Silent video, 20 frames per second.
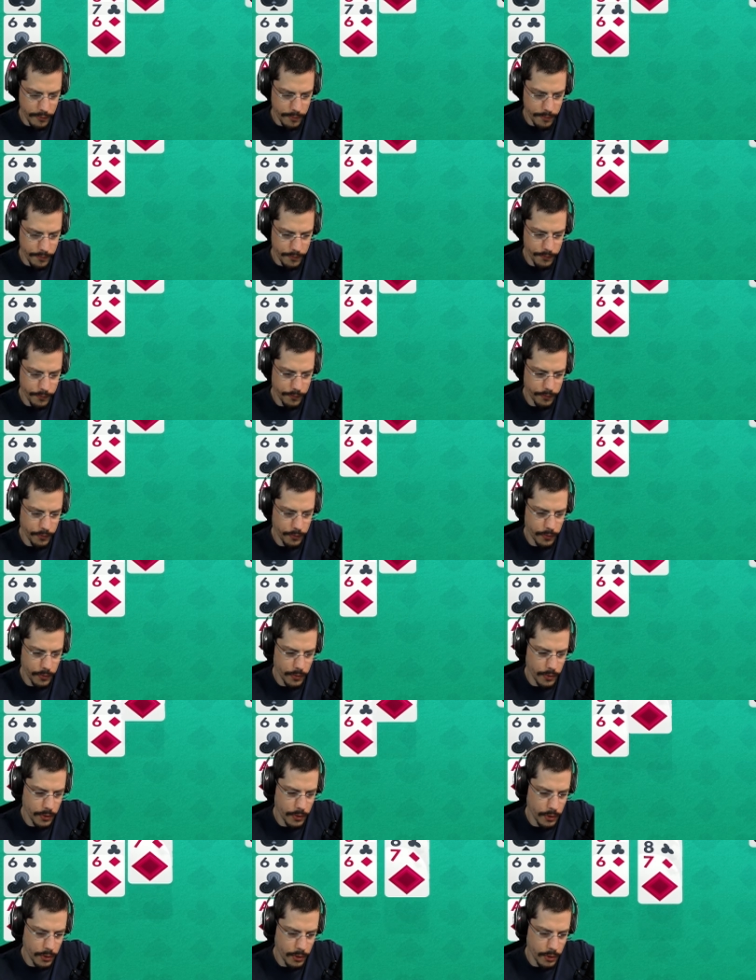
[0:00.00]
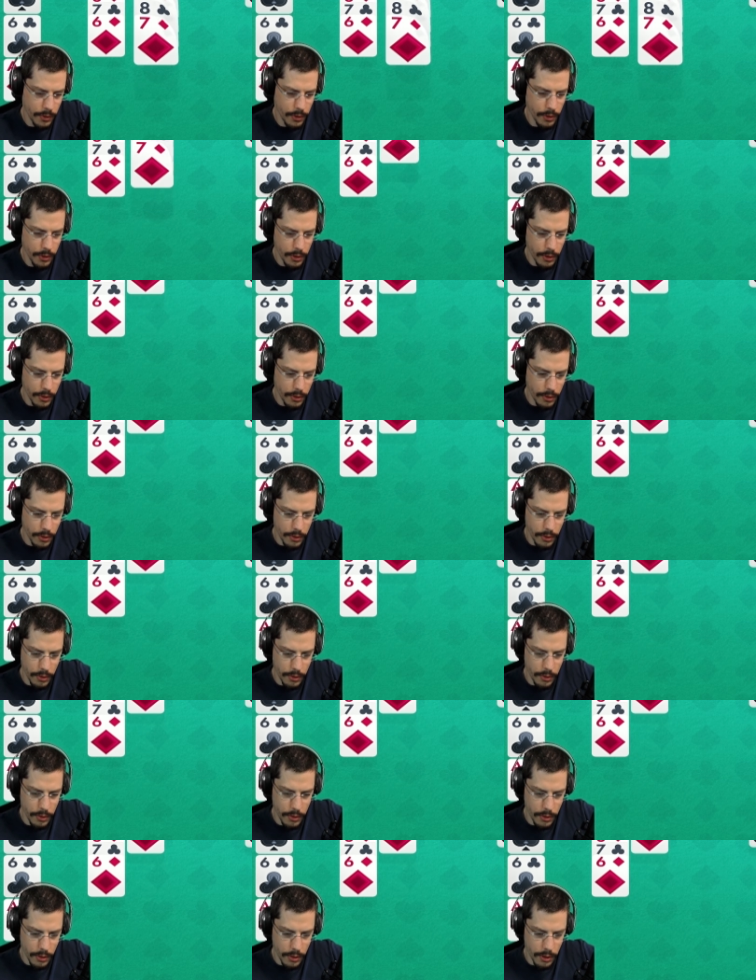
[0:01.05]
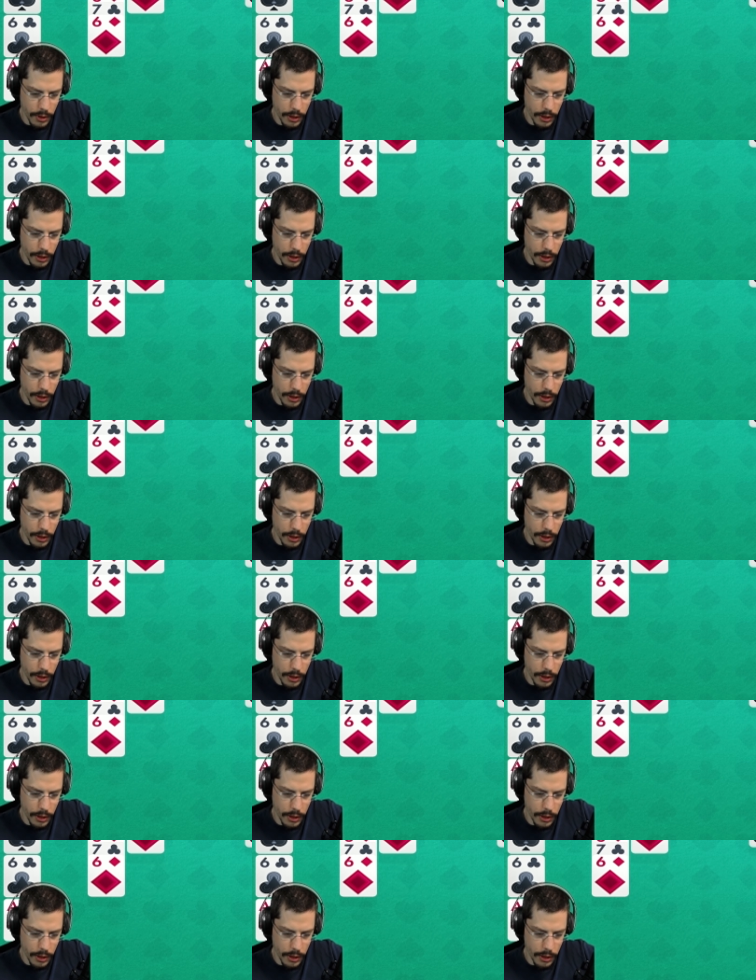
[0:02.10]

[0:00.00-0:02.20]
I